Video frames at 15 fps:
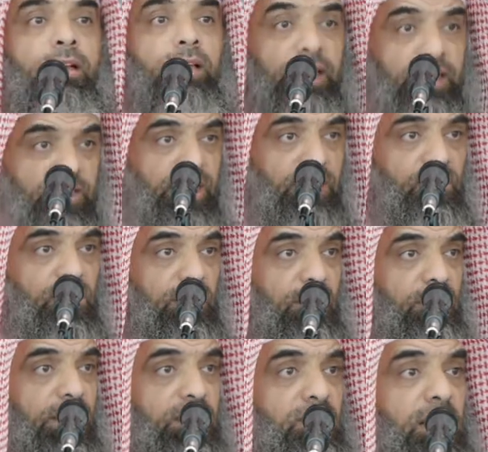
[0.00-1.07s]
he said
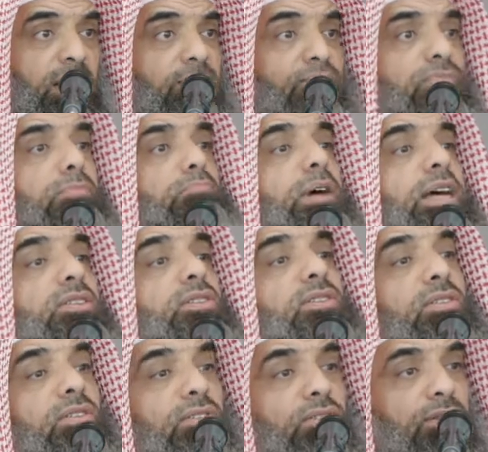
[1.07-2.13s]
sallallahu alaihi wasallam, the
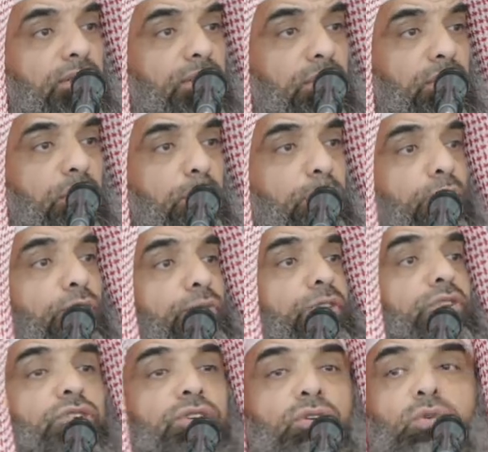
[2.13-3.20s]
best
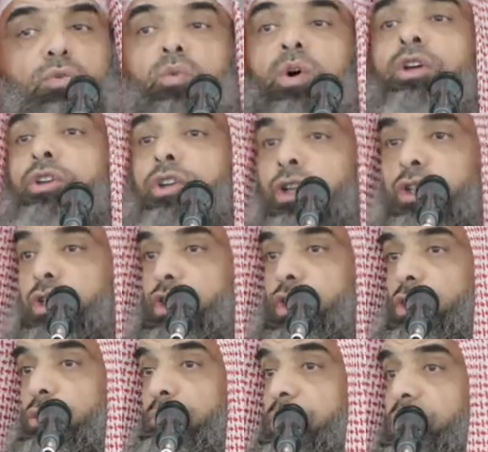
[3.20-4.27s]
provision one
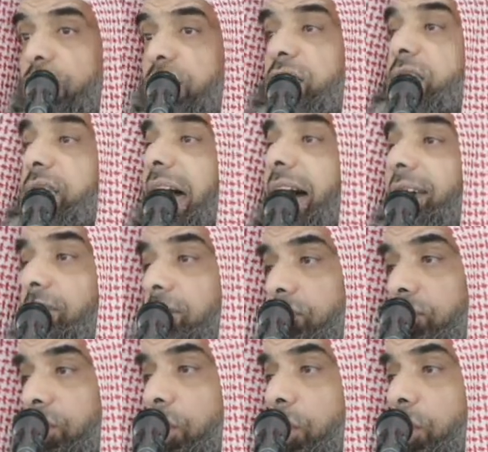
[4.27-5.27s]
consumes is that